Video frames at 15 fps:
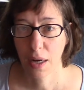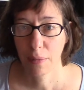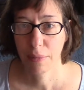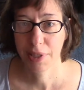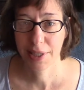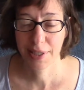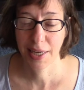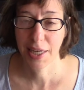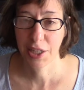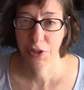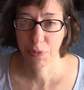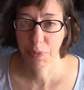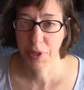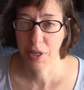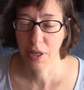
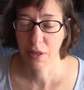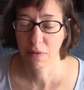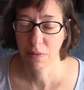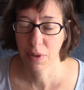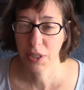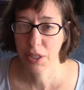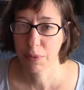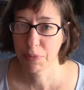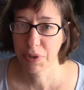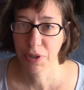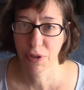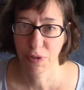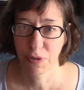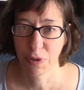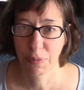Besides being really
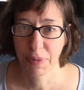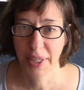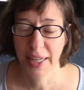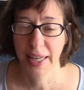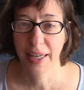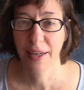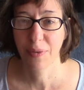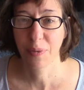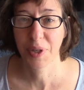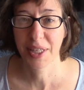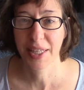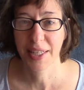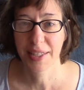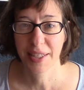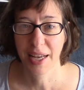beautiful plant with
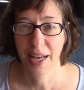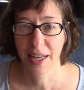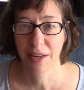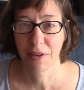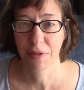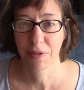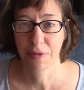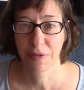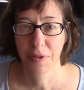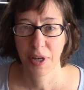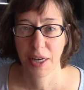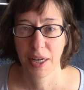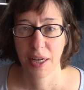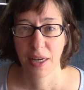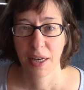these kind of
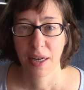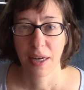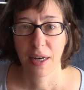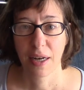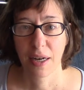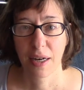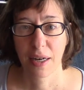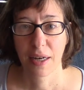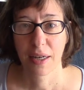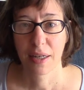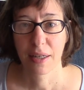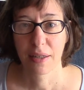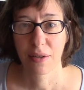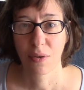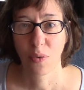
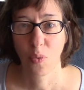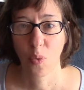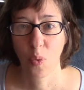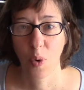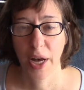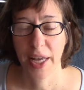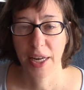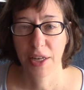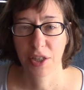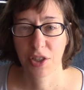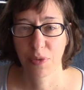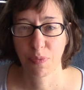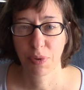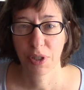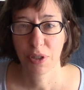
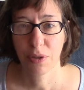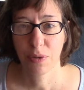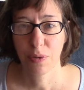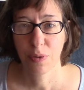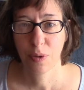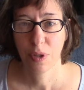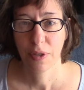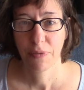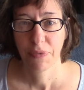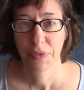whitish blue,